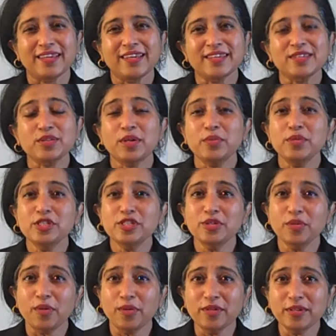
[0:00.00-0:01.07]
So I wish you
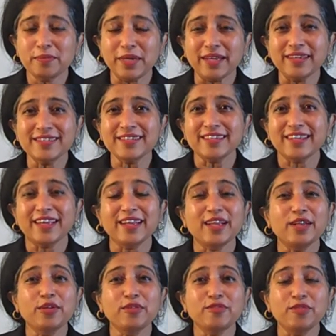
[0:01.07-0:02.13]
all the best, and I
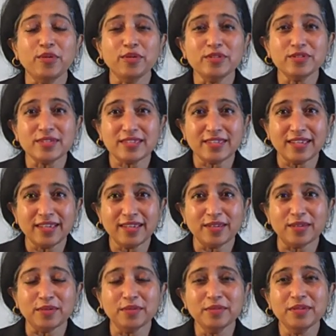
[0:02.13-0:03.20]
look forward to seeing
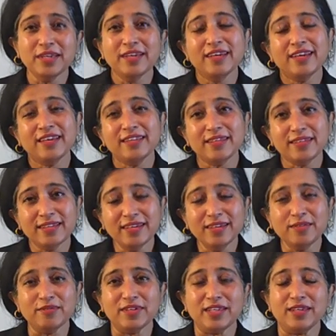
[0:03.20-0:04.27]
you in the 3rd
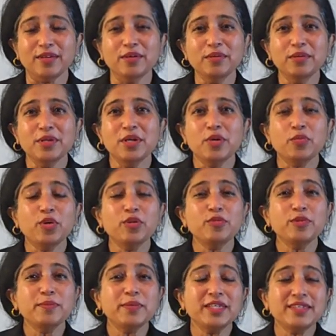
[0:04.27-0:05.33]
video, where
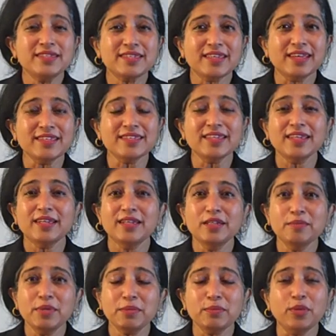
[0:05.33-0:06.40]
we'll be discussing a little
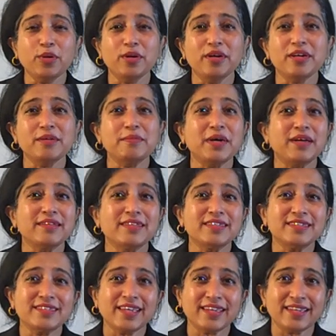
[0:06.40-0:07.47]
bit more about the
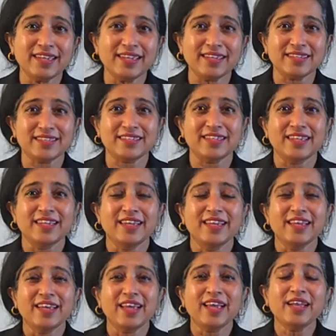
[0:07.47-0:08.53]
techniques
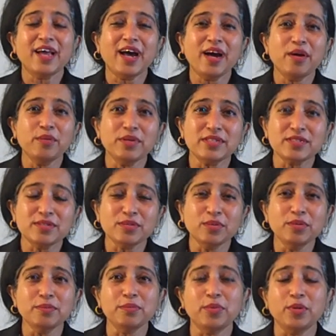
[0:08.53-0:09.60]
and how it's so
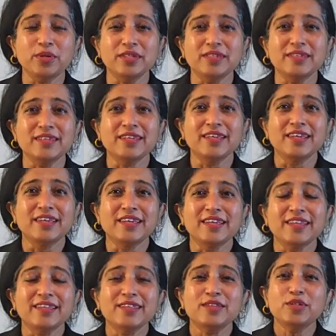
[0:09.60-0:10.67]
important
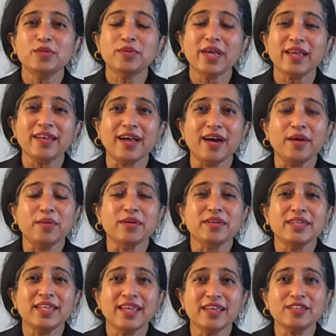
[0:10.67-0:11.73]
to get our
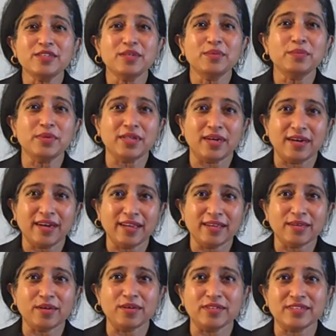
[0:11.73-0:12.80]
connection with our higher
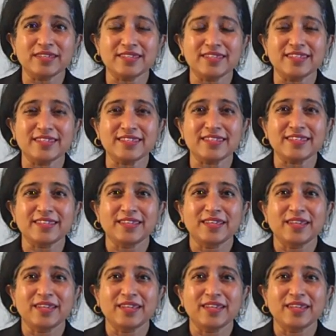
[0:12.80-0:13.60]
consciousness.